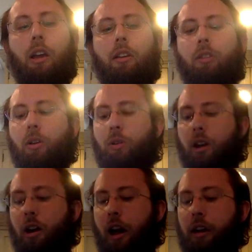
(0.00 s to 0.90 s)
So
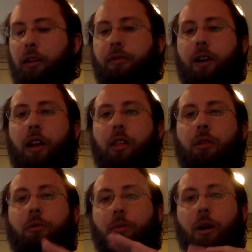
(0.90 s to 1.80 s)
I could find
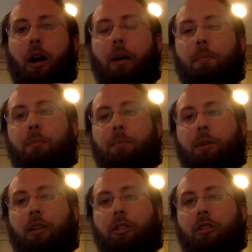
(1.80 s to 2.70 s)
the
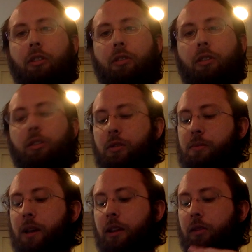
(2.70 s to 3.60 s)
position of the tube
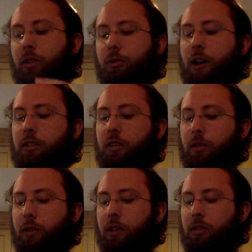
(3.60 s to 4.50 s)
that gives us resonance
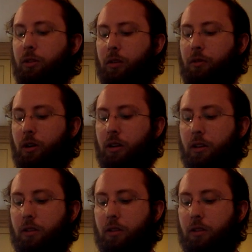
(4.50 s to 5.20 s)
for this tuning fork.